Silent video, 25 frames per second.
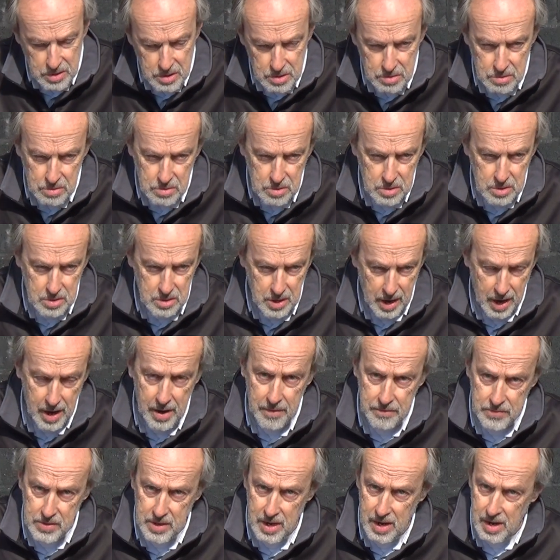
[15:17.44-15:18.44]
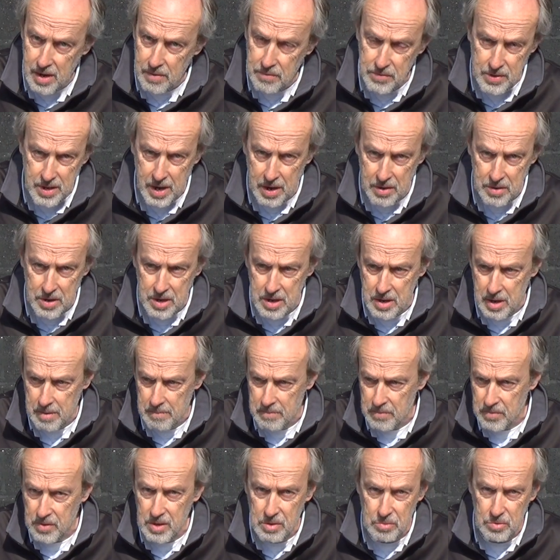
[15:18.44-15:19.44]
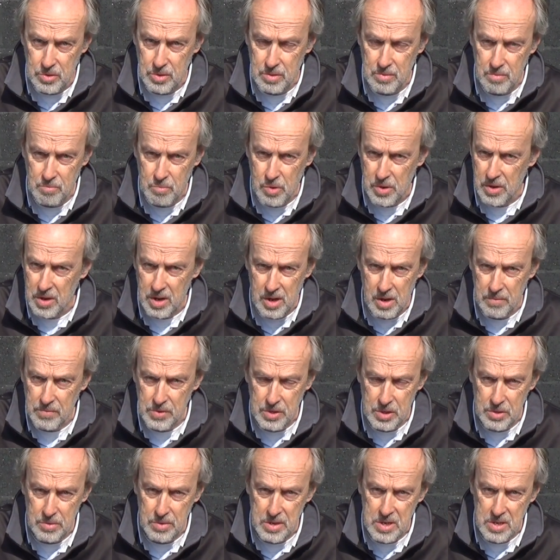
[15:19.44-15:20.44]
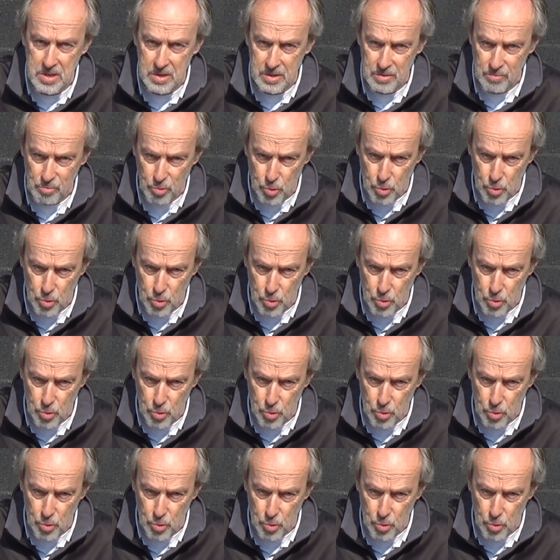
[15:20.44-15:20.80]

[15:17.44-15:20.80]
used to carry it was 1.5–2 litres of